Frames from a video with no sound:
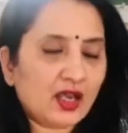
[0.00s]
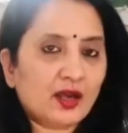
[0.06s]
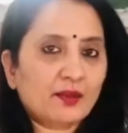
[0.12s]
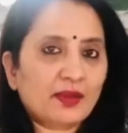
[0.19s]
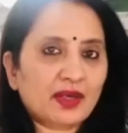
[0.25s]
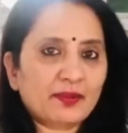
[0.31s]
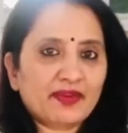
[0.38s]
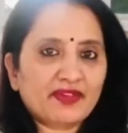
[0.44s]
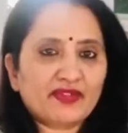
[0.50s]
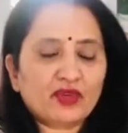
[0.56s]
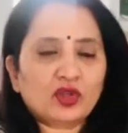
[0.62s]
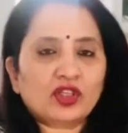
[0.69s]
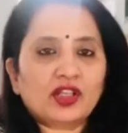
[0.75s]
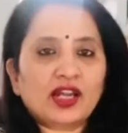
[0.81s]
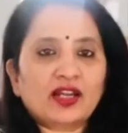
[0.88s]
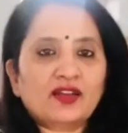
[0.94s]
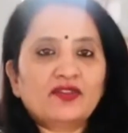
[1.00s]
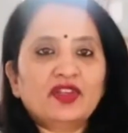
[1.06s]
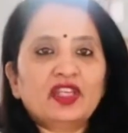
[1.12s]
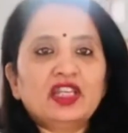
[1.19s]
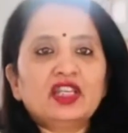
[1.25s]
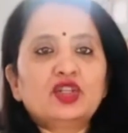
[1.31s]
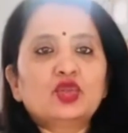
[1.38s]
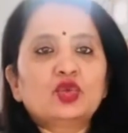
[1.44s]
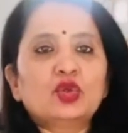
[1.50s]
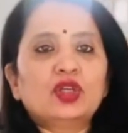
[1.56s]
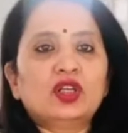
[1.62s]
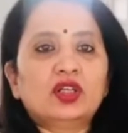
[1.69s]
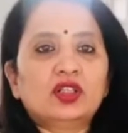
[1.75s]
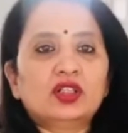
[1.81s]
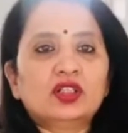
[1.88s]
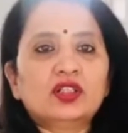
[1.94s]
But before that we need to
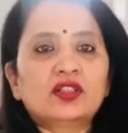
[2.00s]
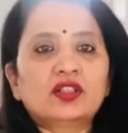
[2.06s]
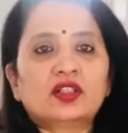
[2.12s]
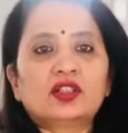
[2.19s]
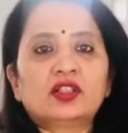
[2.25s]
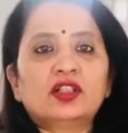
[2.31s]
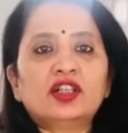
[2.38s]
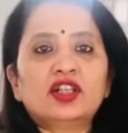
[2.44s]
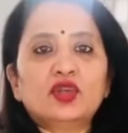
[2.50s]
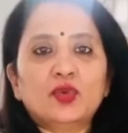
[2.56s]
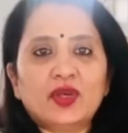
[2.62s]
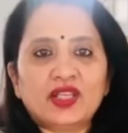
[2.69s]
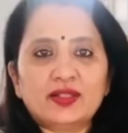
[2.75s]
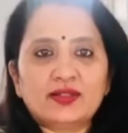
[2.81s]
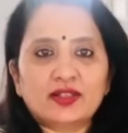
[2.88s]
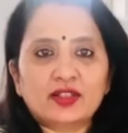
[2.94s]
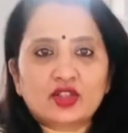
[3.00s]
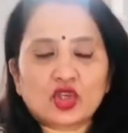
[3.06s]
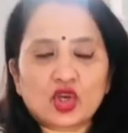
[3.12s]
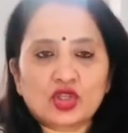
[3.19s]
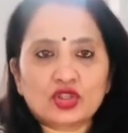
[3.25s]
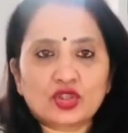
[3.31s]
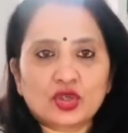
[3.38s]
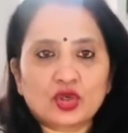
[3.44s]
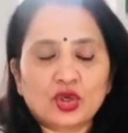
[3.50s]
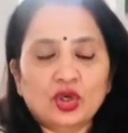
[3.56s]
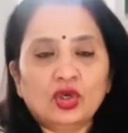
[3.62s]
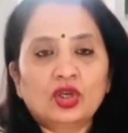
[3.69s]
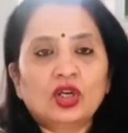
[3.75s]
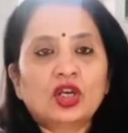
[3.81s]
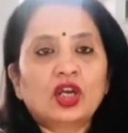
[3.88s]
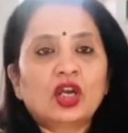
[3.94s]
learn certain nuances also,
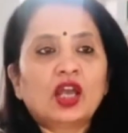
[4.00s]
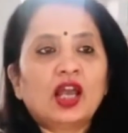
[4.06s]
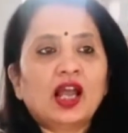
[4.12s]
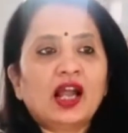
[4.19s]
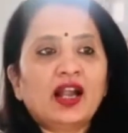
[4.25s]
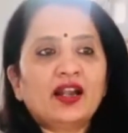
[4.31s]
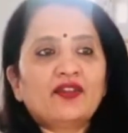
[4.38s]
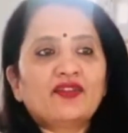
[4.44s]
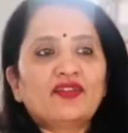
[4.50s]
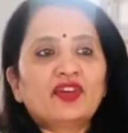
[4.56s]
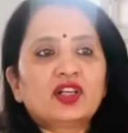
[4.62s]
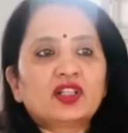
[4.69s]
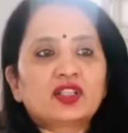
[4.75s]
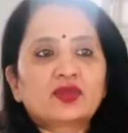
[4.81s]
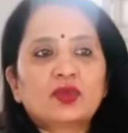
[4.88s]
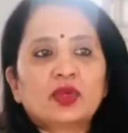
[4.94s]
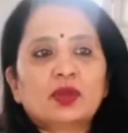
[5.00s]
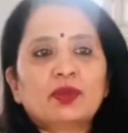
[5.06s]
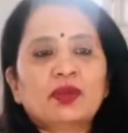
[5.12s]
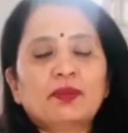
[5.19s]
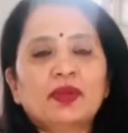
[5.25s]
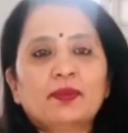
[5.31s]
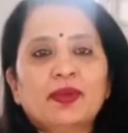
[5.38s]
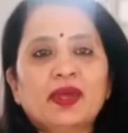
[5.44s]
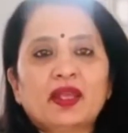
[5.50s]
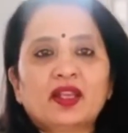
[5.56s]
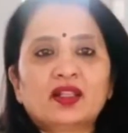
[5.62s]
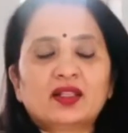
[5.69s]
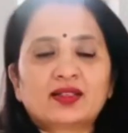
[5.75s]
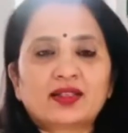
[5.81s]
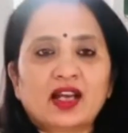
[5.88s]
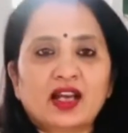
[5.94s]
and first we'll be preparing
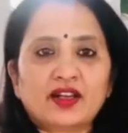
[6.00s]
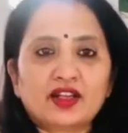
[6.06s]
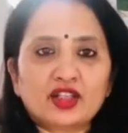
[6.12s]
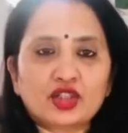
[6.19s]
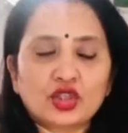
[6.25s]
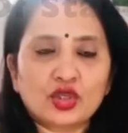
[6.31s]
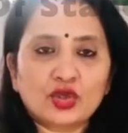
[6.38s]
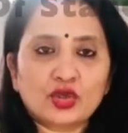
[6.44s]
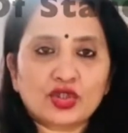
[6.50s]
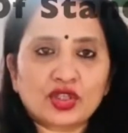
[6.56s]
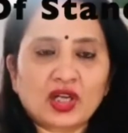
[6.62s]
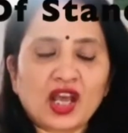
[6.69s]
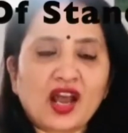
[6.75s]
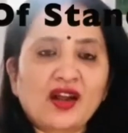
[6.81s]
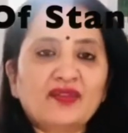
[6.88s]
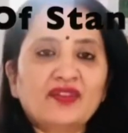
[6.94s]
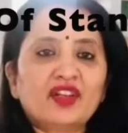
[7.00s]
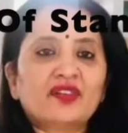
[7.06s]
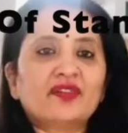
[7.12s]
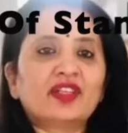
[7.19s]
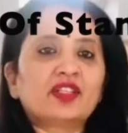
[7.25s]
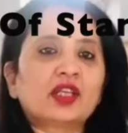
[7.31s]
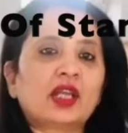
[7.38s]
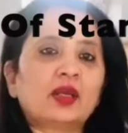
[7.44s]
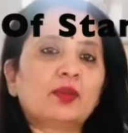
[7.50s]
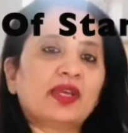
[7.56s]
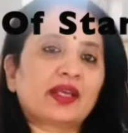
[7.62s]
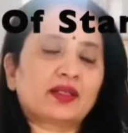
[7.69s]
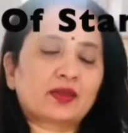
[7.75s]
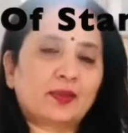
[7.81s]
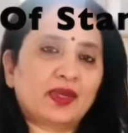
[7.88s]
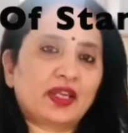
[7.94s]
the standard solution, after which I'll be
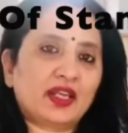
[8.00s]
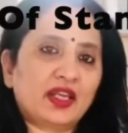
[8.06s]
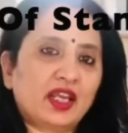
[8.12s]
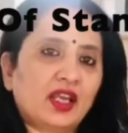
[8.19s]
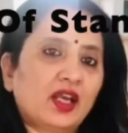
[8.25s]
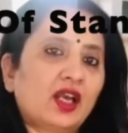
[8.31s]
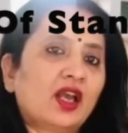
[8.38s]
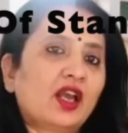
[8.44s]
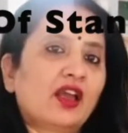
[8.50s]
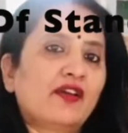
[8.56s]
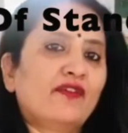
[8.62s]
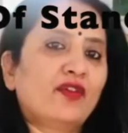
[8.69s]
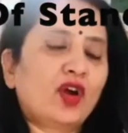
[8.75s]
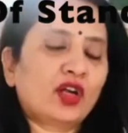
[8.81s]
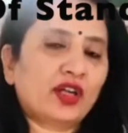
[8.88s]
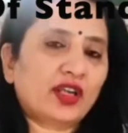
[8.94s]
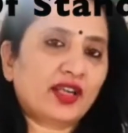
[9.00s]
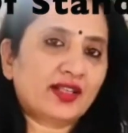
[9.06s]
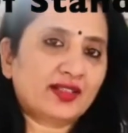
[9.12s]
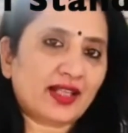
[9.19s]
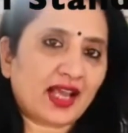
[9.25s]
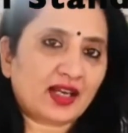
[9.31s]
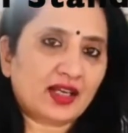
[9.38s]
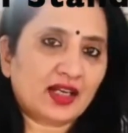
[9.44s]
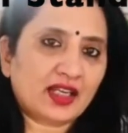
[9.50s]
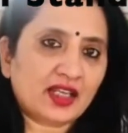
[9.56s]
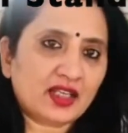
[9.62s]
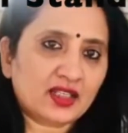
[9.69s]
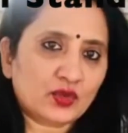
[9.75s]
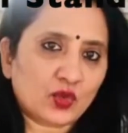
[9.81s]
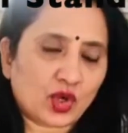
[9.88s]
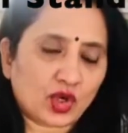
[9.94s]
explaining what exactly
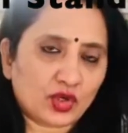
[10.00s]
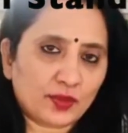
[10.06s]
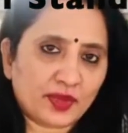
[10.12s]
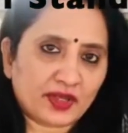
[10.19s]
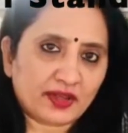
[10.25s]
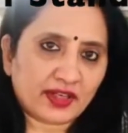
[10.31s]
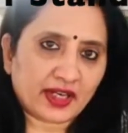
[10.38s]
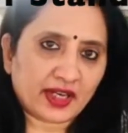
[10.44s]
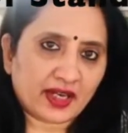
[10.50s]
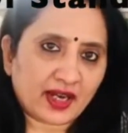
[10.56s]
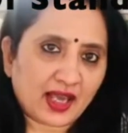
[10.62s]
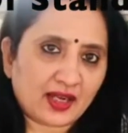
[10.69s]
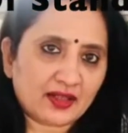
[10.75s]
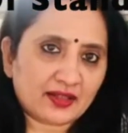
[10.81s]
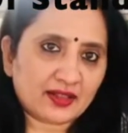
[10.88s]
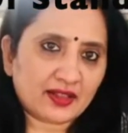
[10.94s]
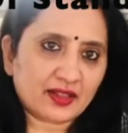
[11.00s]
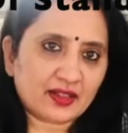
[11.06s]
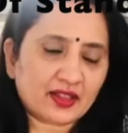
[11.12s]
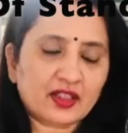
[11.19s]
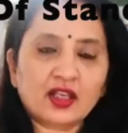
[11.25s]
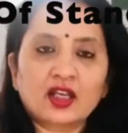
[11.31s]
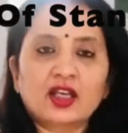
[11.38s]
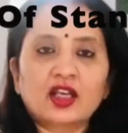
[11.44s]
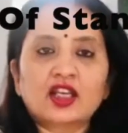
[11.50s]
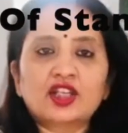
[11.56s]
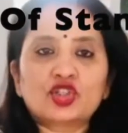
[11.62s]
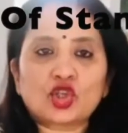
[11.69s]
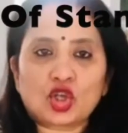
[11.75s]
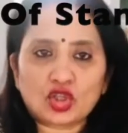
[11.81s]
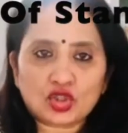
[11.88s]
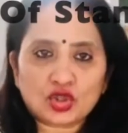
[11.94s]
is volumetric analysis. It's
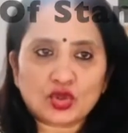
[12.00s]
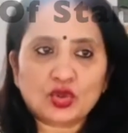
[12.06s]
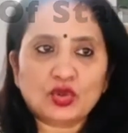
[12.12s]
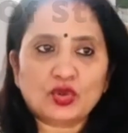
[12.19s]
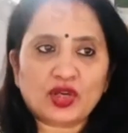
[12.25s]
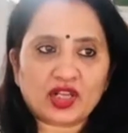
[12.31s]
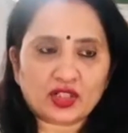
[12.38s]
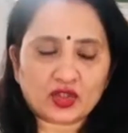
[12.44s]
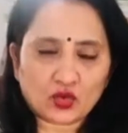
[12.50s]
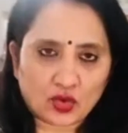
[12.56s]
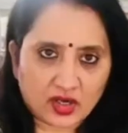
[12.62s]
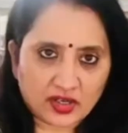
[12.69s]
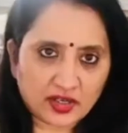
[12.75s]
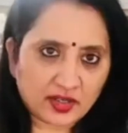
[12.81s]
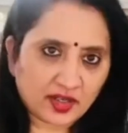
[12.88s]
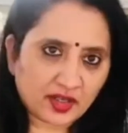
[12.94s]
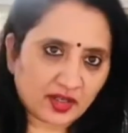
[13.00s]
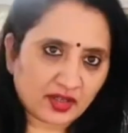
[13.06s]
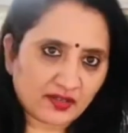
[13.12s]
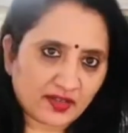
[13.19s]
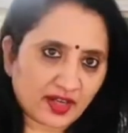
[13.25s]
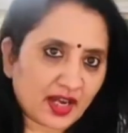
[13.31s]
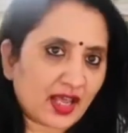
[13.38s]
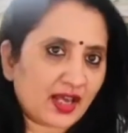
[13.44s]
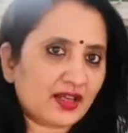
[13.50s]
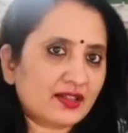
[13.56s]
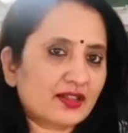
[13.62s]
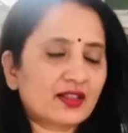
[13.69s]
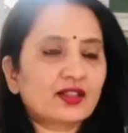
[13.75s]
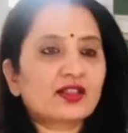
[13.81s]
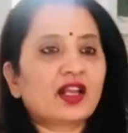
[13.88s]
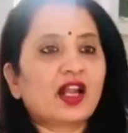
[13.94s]
also known as quantitative
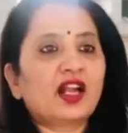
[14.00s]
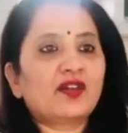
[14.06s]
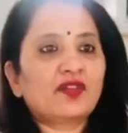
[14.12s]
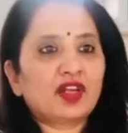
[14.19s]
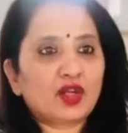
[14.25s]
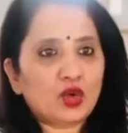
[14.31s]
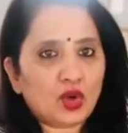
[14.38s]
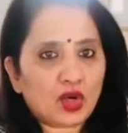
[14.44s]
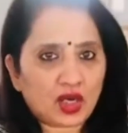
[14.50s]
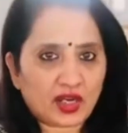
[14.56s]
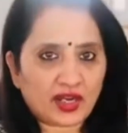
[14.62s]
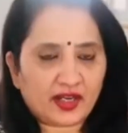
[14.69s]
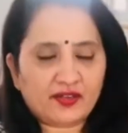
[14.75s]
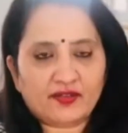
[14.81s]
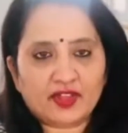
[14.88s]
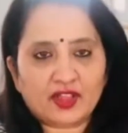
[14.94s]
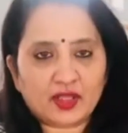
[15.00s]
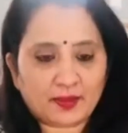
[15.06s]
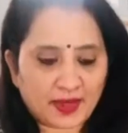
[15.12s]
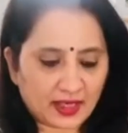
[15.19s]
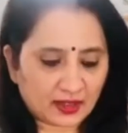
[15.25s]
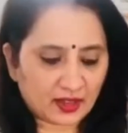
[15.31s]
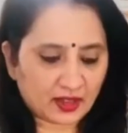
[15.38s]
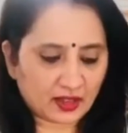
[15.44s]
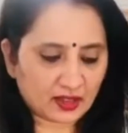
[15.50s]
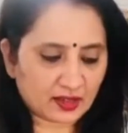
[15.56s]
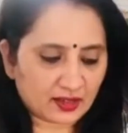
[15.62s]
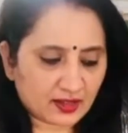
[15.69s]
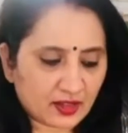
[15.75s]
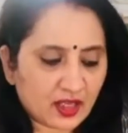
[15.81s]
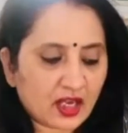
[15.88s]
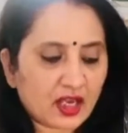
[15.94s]
analysis, and we'll go ahead with the
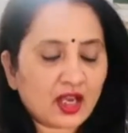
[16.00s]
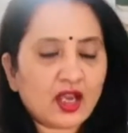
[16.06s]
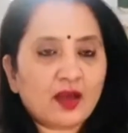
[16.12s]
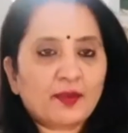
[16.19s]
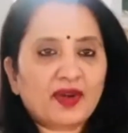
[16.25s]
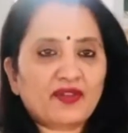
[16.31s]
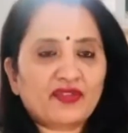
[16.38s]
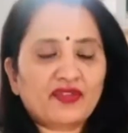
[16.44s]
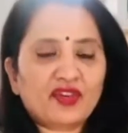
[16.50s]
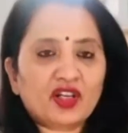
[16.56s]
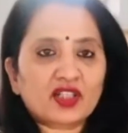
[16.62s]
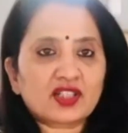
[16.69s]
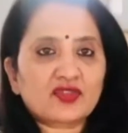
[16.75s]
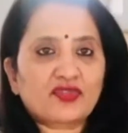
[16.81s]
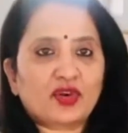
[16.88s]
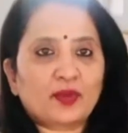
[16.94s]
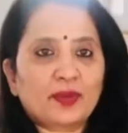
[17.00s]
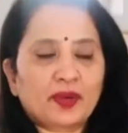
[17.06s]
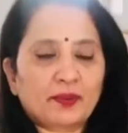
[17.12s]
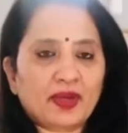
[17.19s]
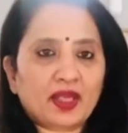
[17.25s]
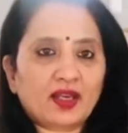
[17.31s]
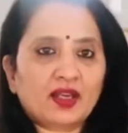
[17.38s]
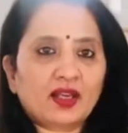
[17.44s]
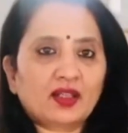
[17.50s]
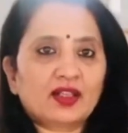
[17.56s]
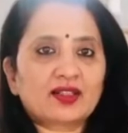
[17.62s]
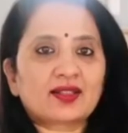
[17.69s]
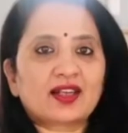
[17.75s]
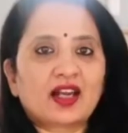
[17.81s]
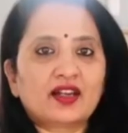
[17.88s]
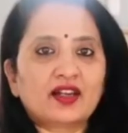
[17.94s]
practicals. But first, for preparing the
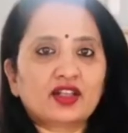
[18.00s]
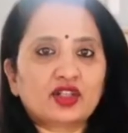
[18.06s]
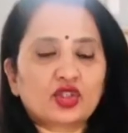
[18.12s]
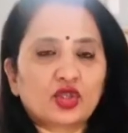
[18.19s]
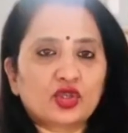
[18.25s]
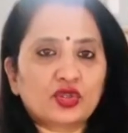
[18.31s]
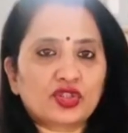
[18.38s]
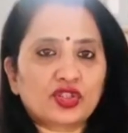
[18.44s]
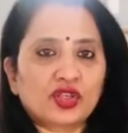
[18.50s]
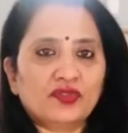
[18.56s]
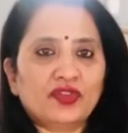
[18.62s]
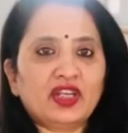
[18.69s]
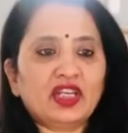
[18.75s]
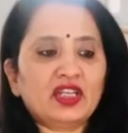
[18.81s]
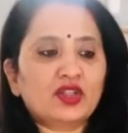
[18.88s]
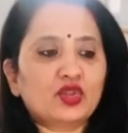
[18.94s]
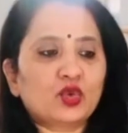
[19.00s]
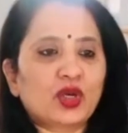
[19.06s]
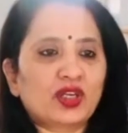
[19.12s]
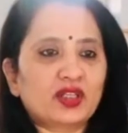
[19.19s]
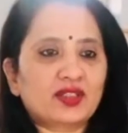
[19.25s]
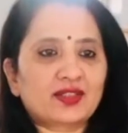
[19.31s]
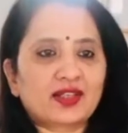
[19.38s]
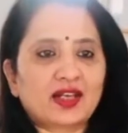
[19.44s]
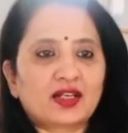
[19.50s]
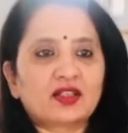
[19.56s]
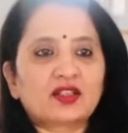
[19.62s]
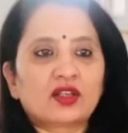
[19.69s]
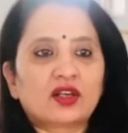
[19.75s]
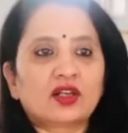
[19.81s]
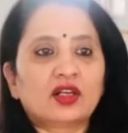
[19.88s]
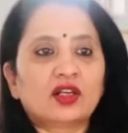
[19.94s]
standard solution, we need to understand
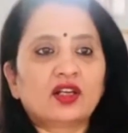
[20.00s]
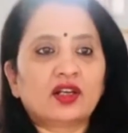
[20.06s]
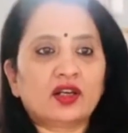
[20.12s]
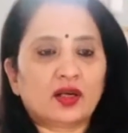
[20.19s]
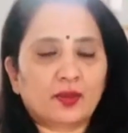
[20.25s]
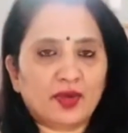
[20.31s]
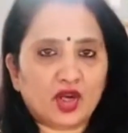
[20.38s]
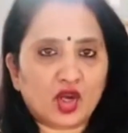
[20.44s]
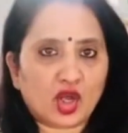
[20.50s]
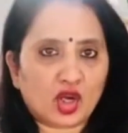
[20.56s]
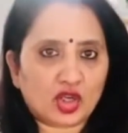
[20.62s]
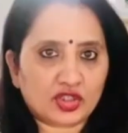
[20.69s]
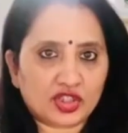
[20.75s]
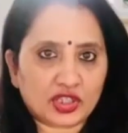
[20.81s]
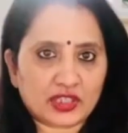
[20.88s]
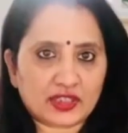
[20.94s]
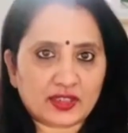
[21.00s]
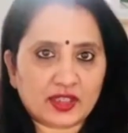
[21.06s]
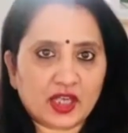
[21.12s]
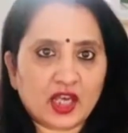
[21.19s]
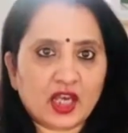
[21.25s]
certain terminologies.